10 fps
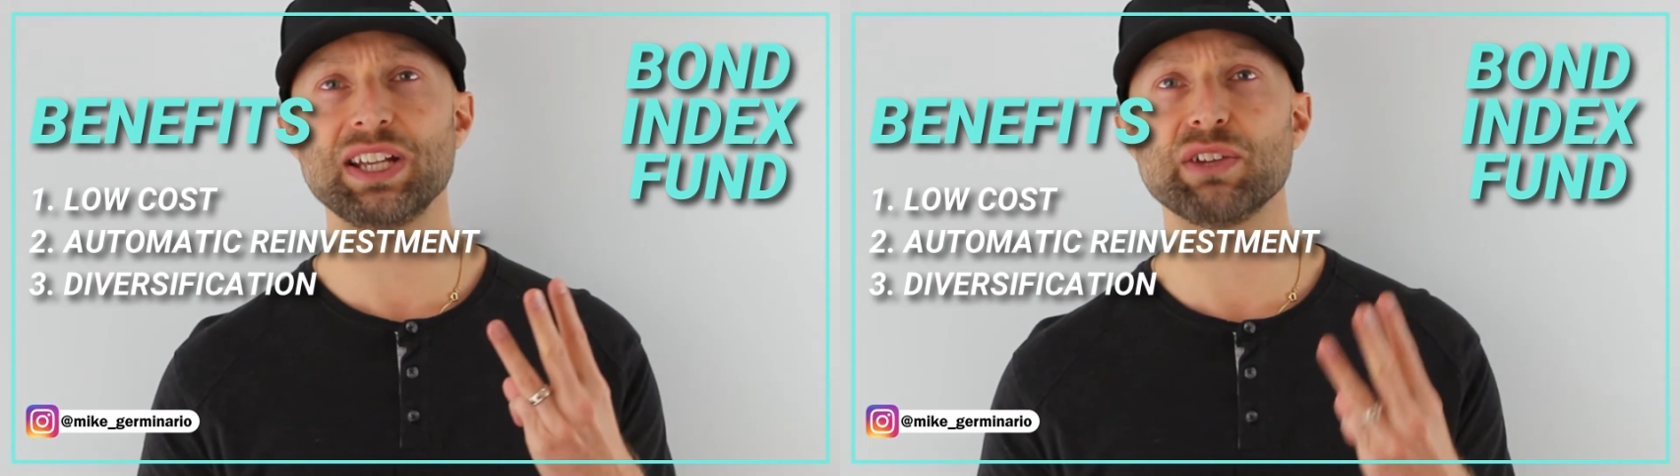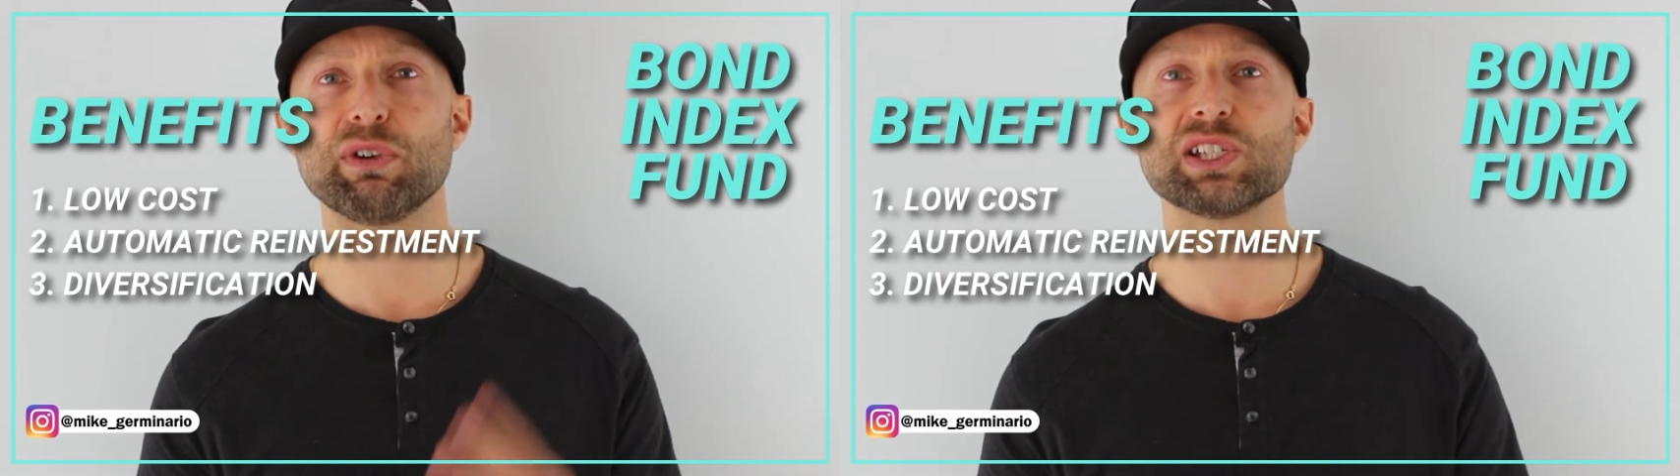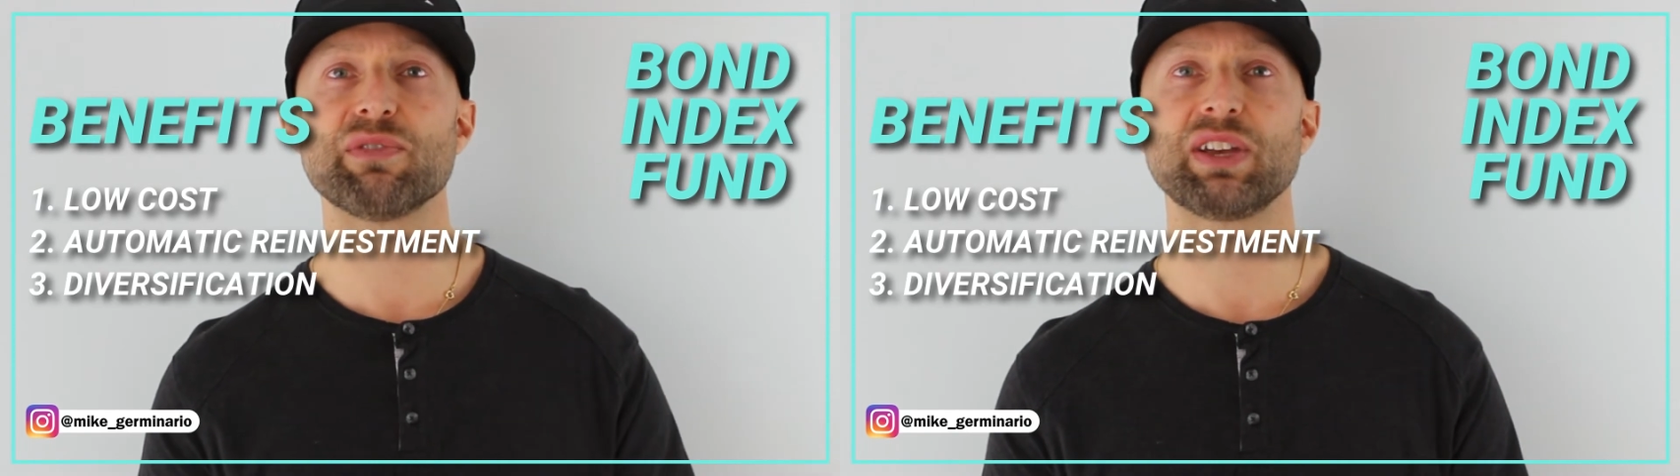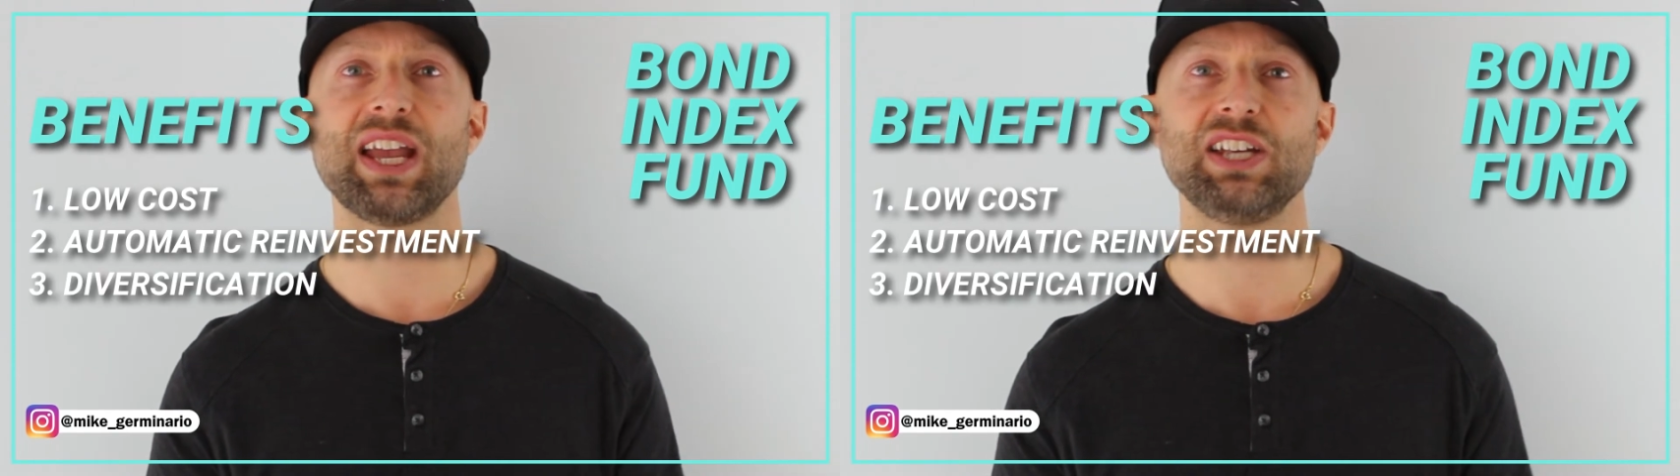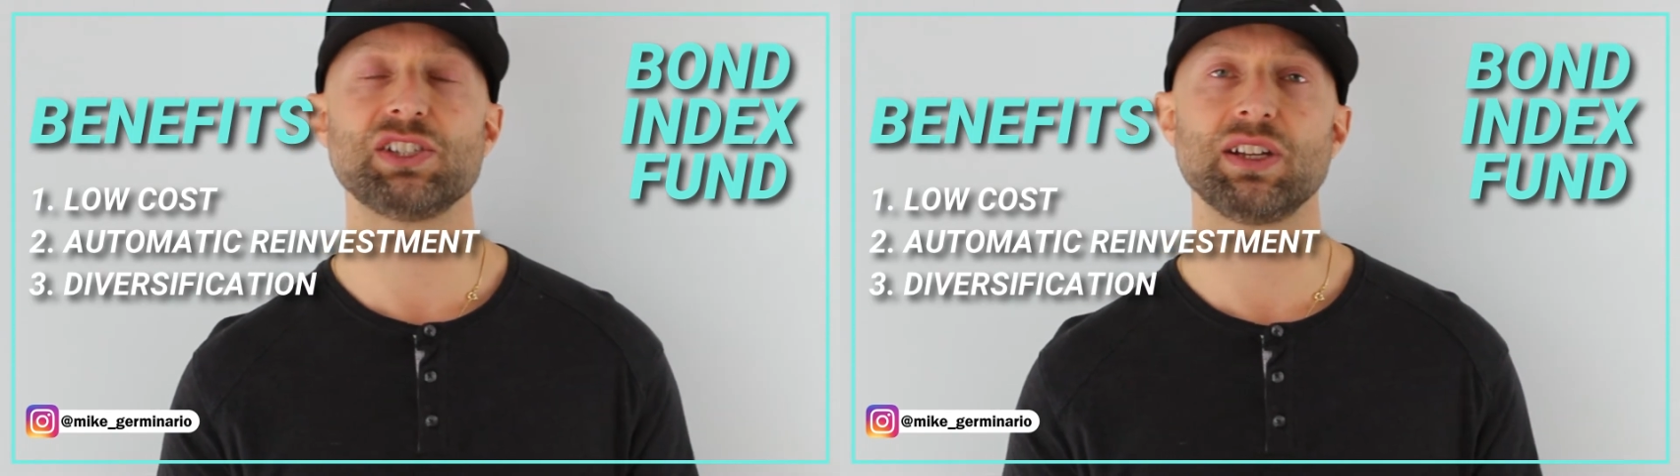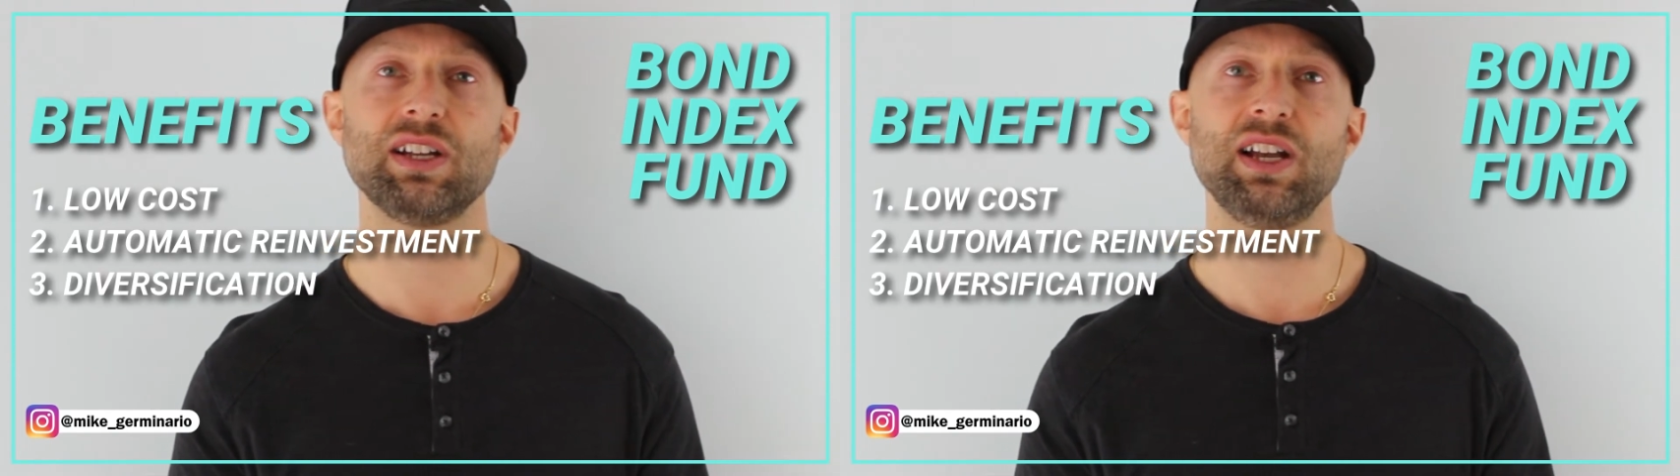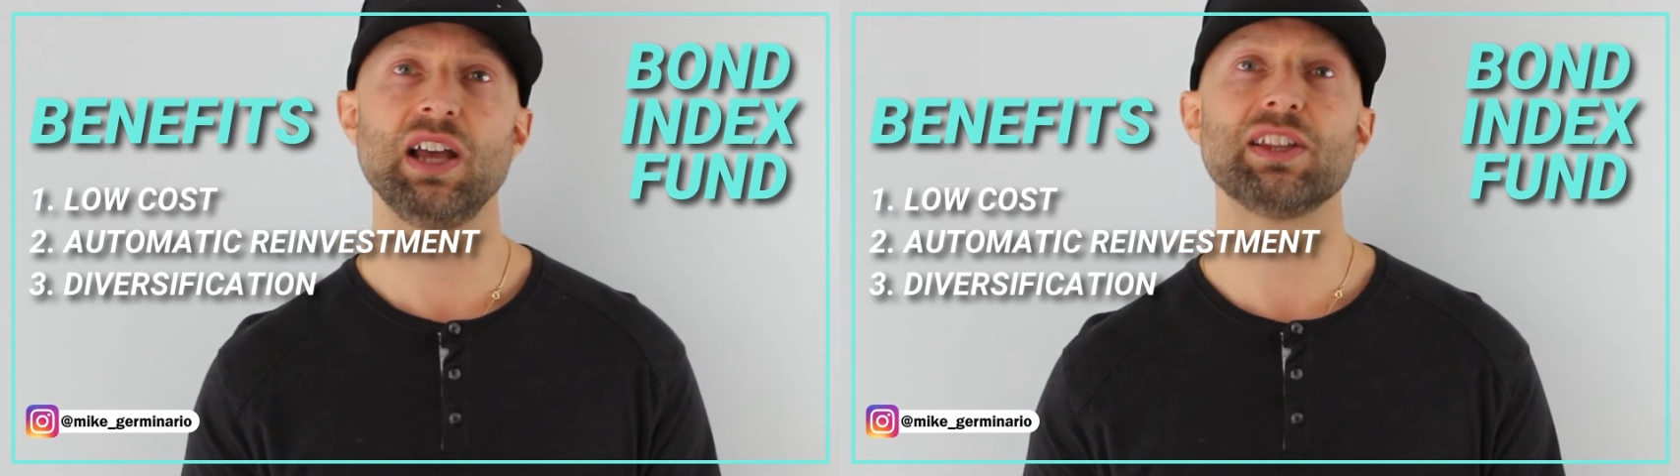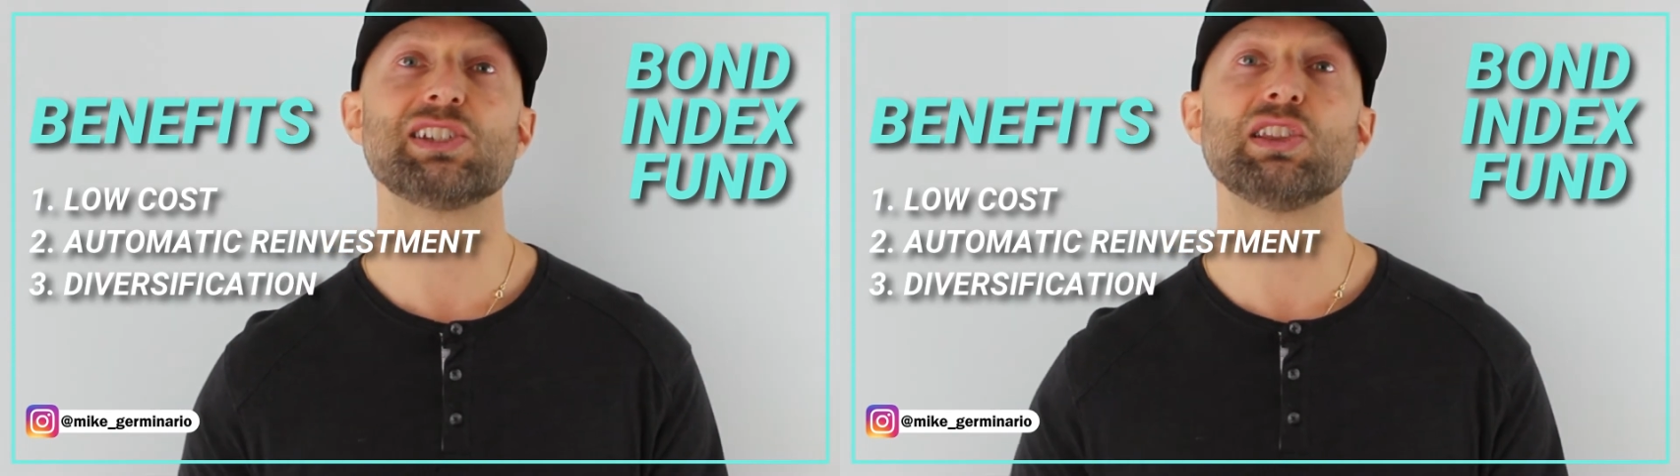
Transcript: diversification. This